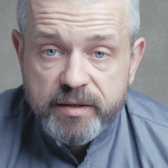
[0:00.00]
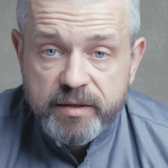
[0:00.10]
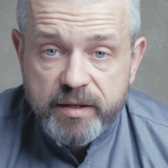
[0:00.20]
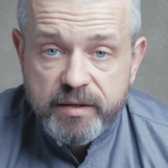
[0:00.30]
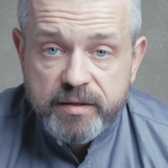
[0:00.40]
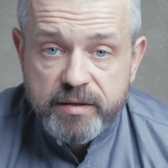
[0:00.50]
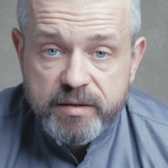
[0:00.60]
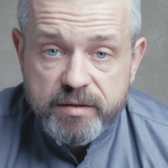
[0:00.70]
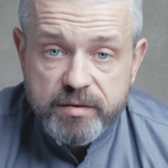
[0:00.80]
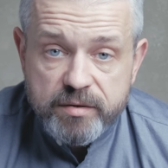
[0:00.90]
the
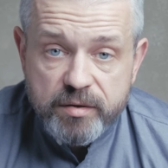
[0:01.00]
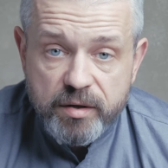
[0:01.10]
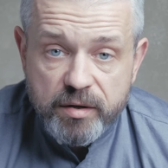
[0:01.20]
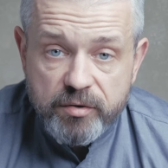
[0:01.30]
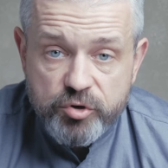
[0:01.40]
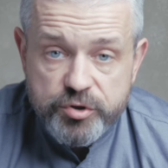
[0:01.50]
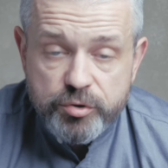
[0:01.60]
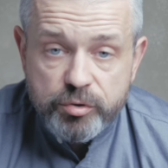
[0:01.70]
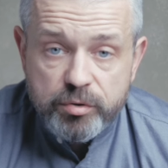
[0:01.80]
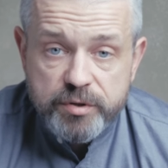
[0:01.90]

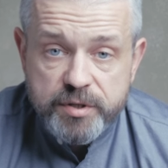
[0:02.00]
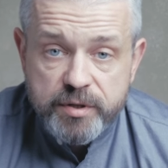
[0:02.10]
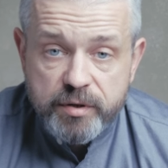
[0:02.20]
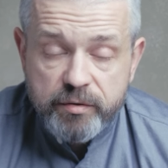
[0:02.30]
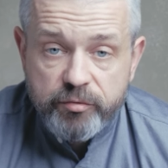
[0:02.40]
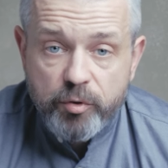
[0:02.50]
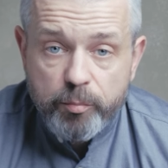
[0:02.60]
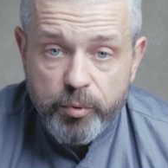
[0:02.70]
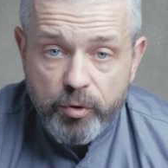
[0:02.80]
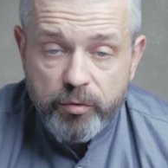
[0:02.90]
results
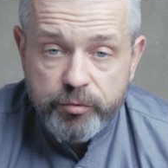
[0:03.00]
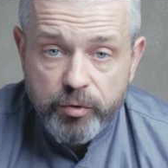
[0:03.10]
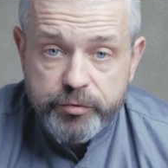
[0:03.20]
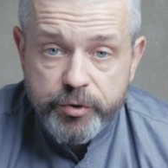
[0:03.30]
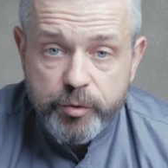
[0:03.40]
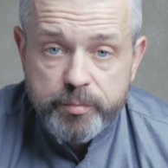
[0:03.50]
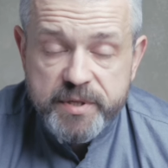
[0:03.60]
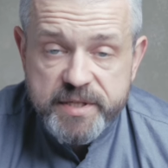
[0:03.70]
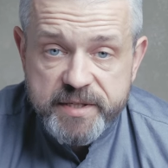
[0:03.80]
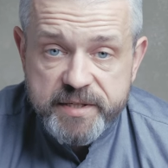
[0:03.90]
for both of your
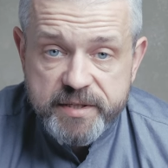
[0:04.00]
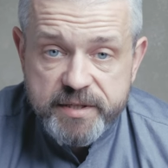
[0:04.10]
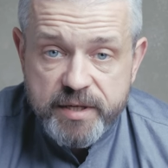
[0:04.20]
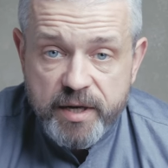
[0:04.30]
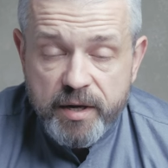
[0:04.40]
businesses